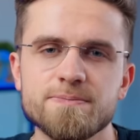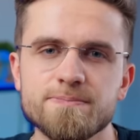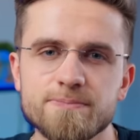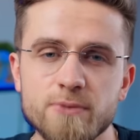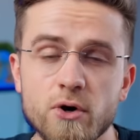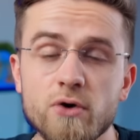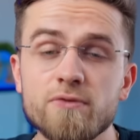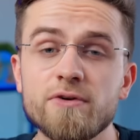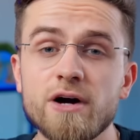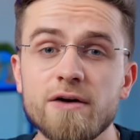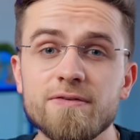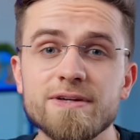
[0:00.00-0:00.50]

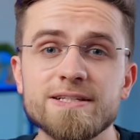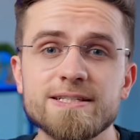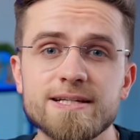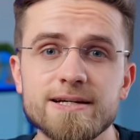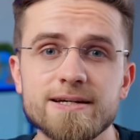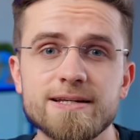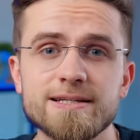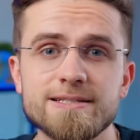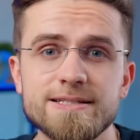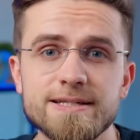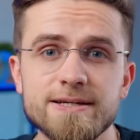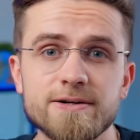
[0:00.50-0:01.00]
Movavi's
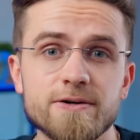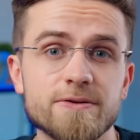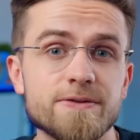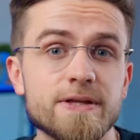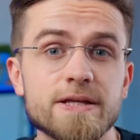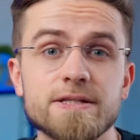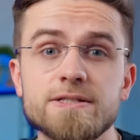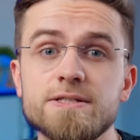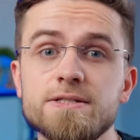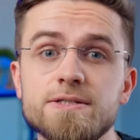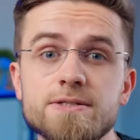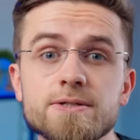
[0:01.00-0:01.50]
got a deal
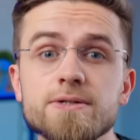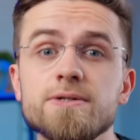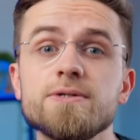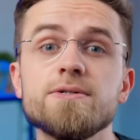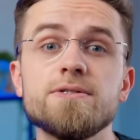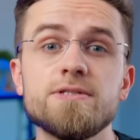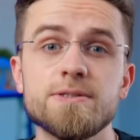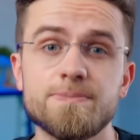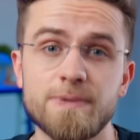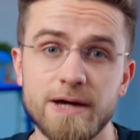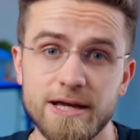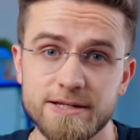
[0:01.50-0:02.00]
that's too
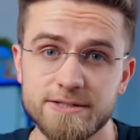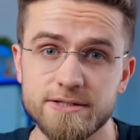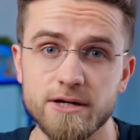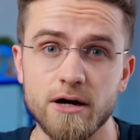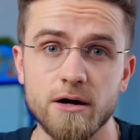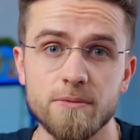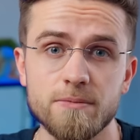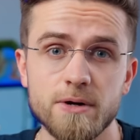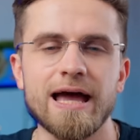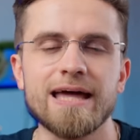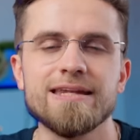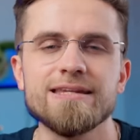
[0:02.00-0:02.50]
good to pass
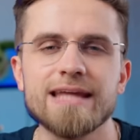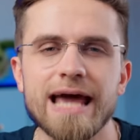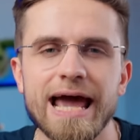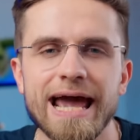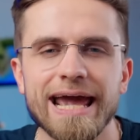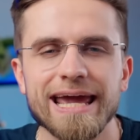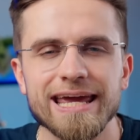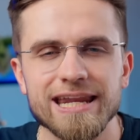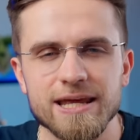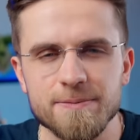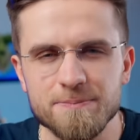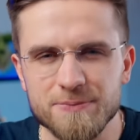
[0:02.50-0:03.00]
up. An
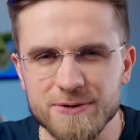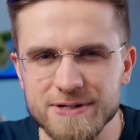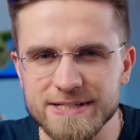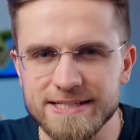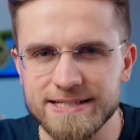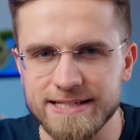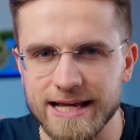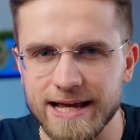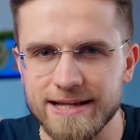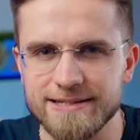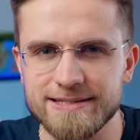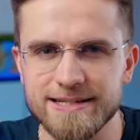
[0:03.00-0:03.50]

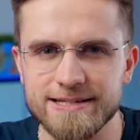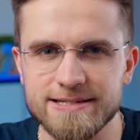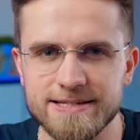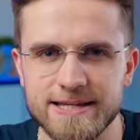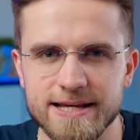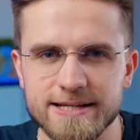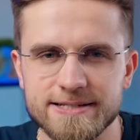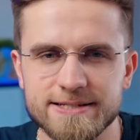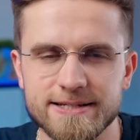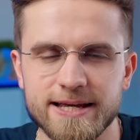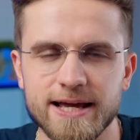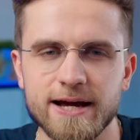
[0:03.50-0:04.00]
80%
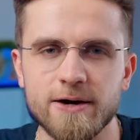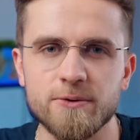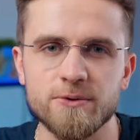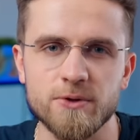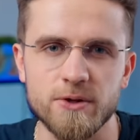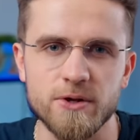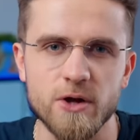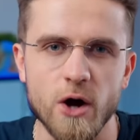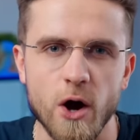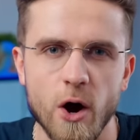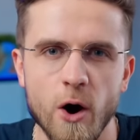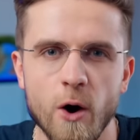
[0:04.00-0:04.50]
discount
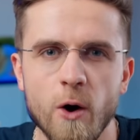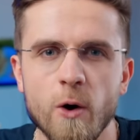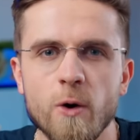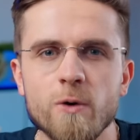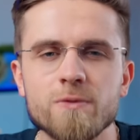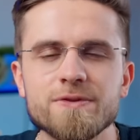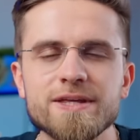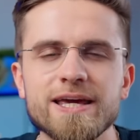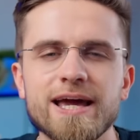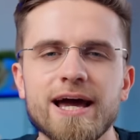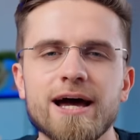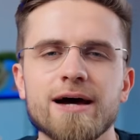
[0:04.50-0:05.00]
on
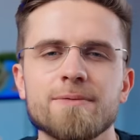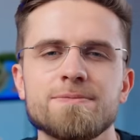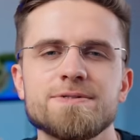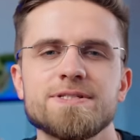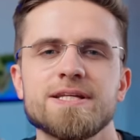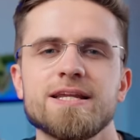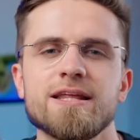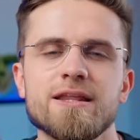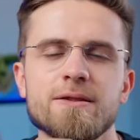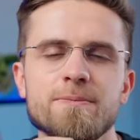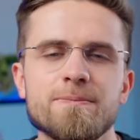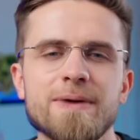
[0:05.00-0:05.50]
all the apps
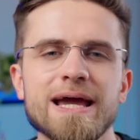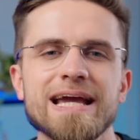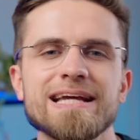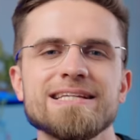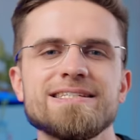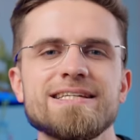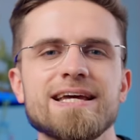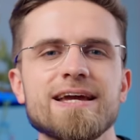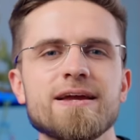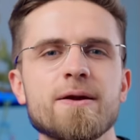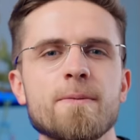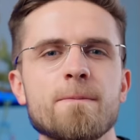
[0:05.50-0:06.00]
in an
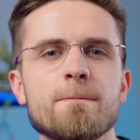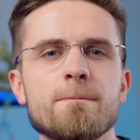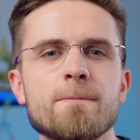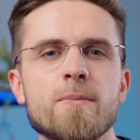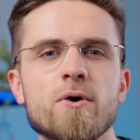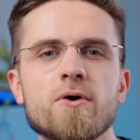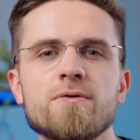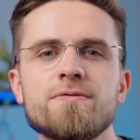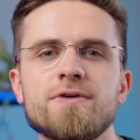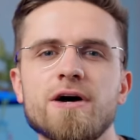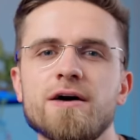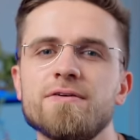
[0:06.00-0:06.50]
amazing
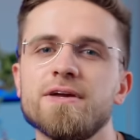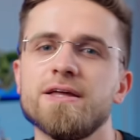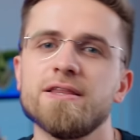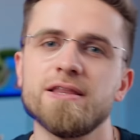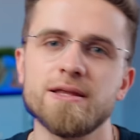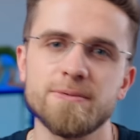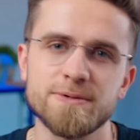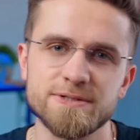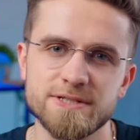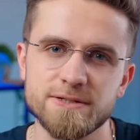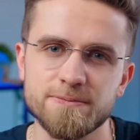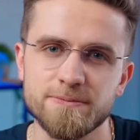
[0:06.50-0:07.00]
Movavi
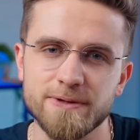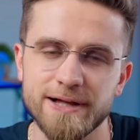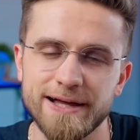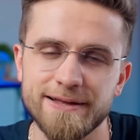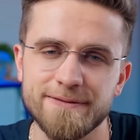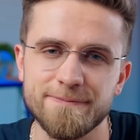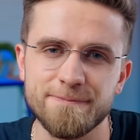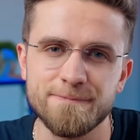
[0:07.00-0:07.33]
Unlimited plan.